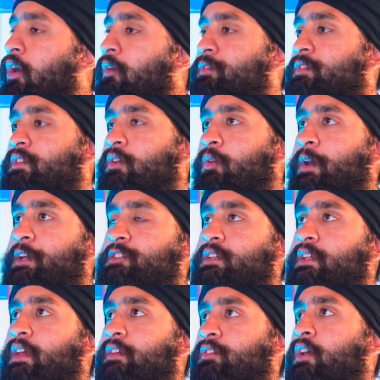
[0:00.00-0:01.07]
Obviously, the
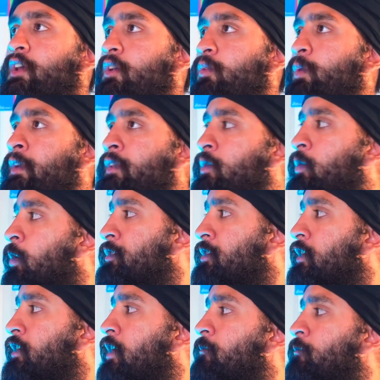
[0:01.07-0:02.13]
question is where the goal is
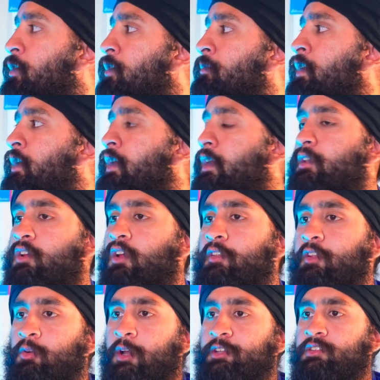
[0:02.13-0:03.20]
gonna come from, and the
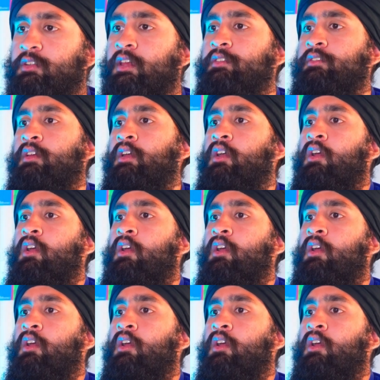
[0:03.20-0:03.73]
other question is